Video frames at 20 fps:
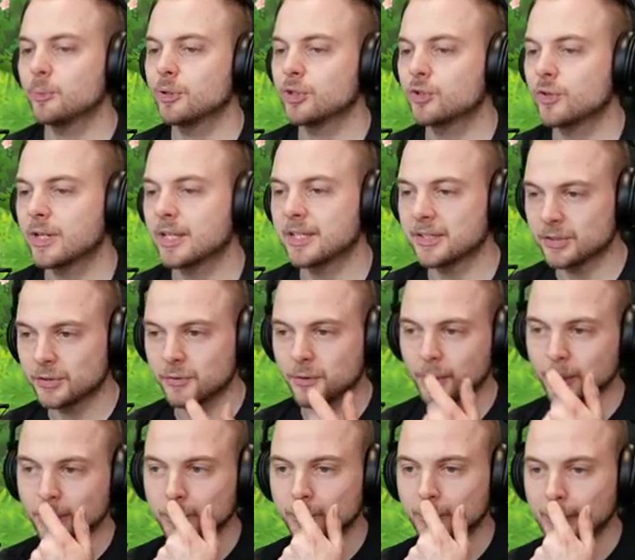But the trick is you've
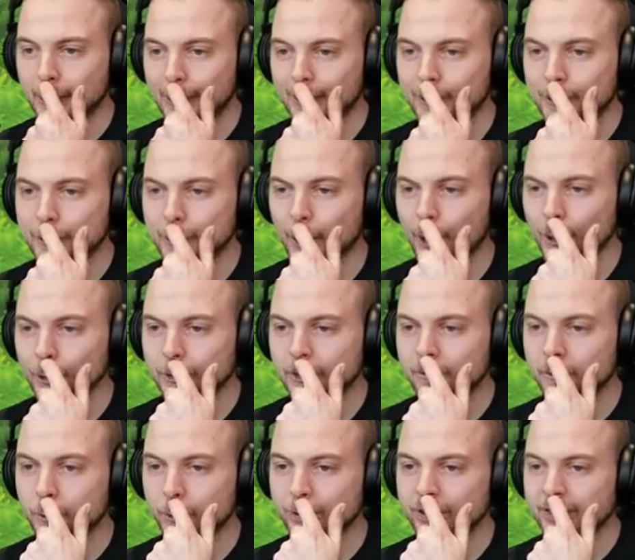got to be endorsed
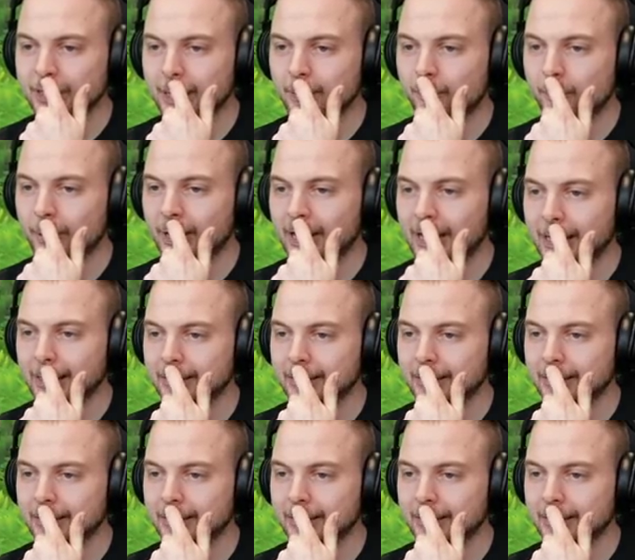if you want to take part.